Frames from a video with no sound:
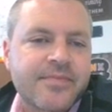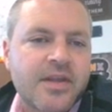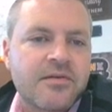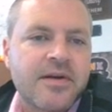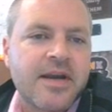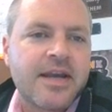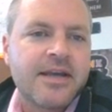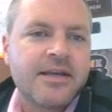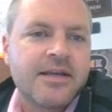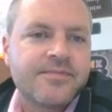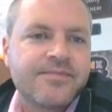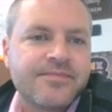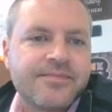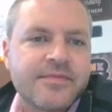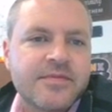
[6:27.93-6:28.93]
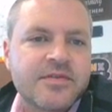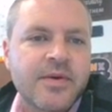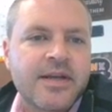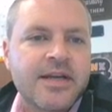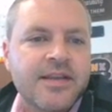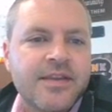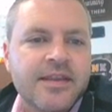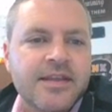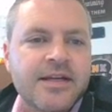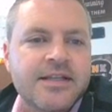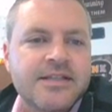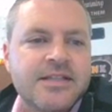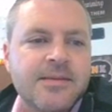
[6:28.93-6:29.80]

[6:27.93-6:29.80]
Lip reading: All right. So anything that is